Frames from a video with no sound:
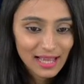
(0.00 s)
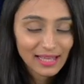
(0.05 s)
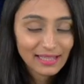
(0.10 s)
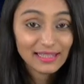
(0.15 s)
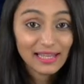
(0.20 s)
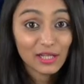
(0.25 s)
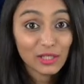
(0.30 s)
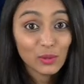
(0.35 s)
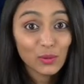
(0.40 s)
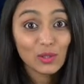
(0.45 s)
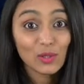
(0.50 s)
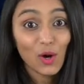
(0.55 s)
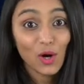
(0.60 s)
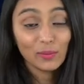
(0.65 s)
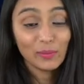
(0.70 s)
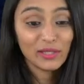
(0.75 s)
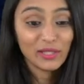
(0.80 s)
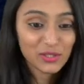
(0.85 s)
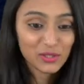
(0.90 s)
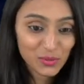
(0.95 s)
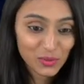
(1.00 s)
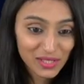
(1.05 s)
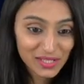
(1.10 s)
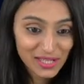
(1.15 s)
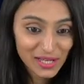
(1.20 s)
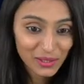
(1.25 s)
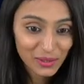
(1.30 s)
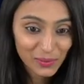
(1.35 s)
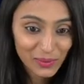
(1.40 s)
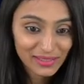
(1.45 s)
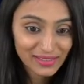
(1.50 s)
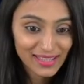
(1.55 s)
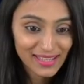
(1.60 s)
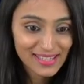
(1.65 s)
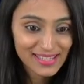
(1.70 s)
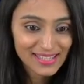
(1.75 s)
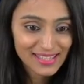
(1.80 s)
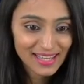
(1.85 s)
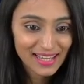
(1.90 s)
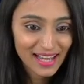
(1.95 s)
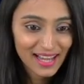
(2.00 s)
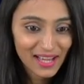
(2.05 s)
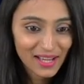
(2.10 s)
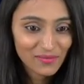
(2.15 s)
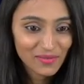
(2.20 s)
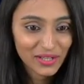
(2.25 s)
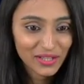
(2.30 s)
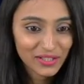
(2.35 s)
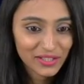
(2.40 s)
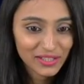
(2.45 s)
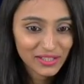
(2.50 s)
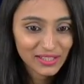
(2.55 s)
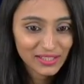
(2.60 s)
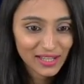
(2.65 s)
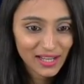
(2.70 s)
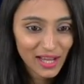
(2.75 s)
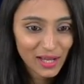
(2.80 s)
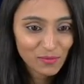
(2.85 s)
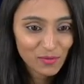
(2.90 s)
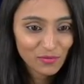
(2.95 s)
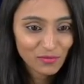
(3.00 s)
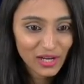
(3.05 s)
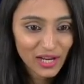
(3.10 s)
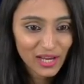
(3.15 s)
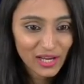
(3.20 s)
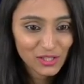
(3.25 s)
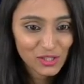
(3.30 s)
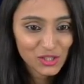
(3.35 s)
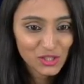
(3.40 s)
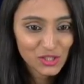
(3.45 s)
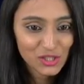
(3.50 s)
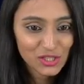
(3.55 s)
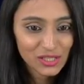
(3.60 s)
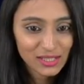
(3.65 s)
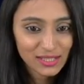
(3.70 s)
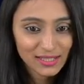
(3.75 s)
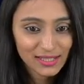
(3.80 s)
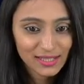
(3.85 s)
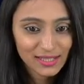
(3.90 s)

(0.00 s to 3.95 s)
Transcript: And that too, a lot many students are doing this. Hi Venkat, hi Bhuvnesh.